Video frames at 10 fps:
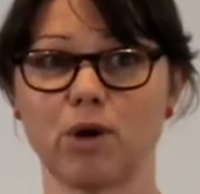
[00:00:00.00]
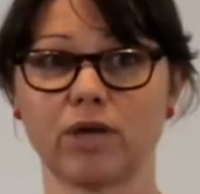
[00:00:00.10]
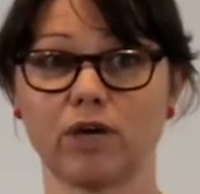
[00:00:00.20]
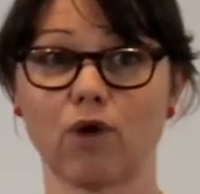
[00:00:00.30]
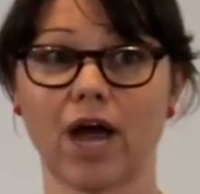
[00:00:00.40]

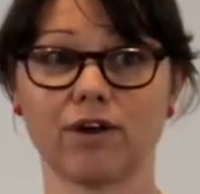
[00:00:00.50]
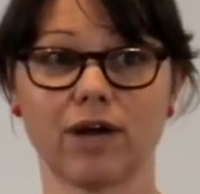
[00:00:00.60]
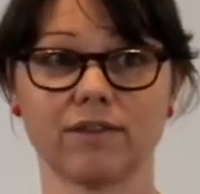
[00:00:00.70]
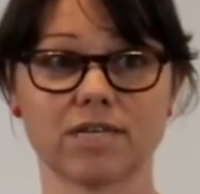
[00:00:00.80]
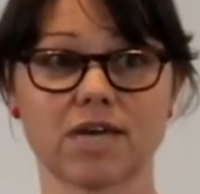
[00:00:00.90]
smoking right
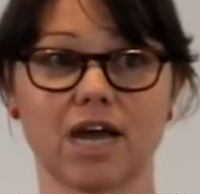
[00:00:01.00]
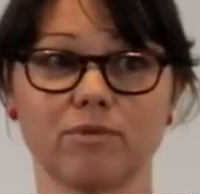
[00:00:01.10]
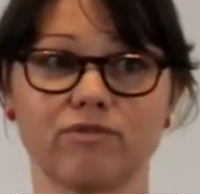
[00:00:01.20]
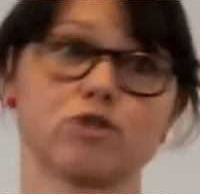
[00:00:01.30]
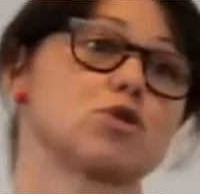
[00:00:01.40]
around the
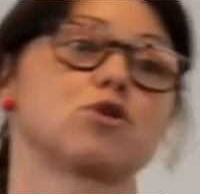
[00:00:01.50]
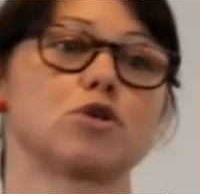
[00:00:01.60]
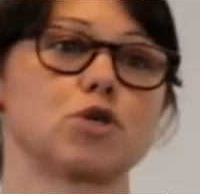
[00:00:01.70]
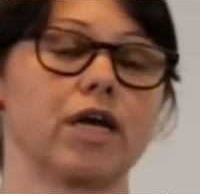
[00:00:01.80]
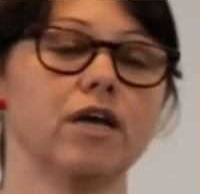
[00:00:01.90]
time of your
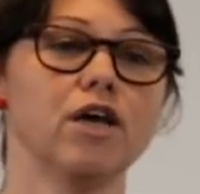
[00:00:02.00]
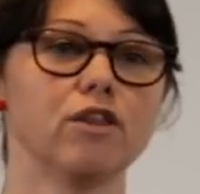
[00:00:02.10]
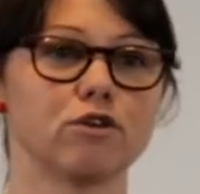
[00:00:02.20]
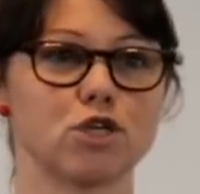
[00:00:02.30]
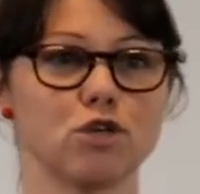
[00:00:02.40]
surgery.
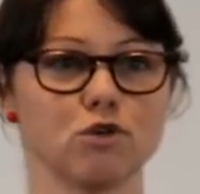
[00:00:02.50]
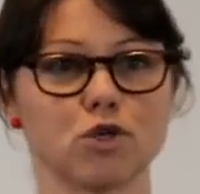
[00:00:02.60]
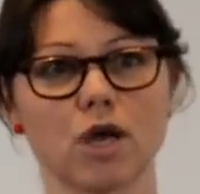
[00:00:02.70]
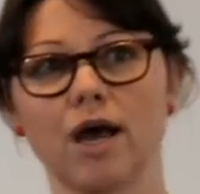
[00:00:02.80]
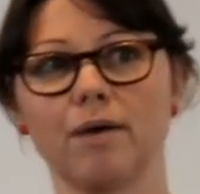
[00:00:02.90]
There's
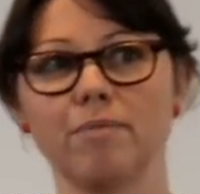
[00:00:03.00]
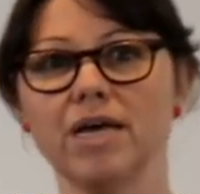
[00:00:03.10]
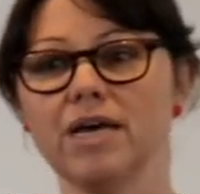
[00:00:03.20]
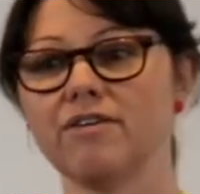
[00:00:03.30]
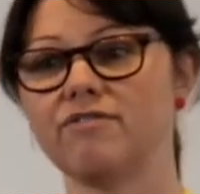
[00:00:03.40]
huge
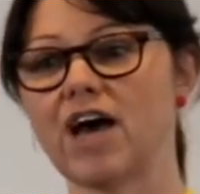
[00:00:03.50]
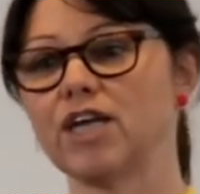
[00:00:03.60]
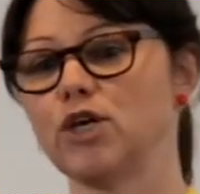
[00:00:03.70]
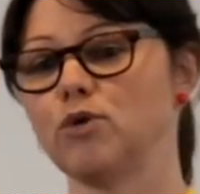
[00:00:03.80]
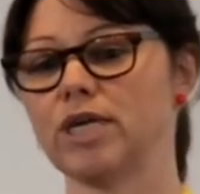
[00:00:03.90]

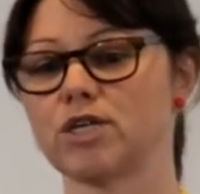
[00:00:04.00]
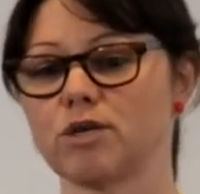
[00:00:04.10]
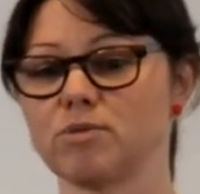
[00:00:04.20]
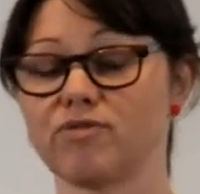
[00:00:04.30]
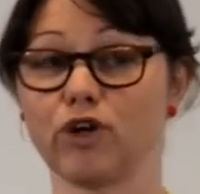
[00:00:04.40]
value in
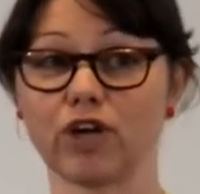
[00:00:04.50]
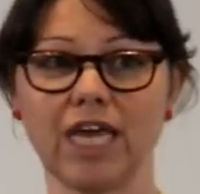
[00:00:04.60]
terms of your